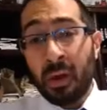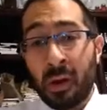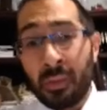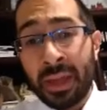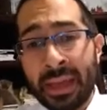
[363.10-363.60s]

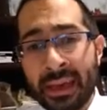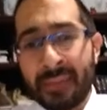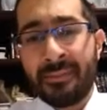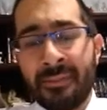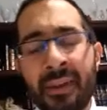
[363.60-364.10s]
what we
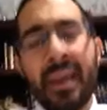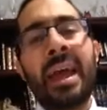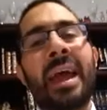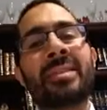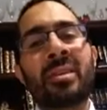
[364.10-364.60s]
have,
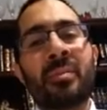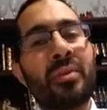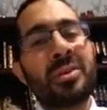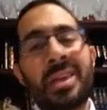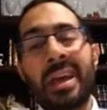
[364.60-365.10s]
and then
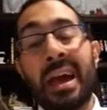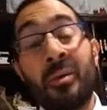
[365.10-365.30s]
appreciate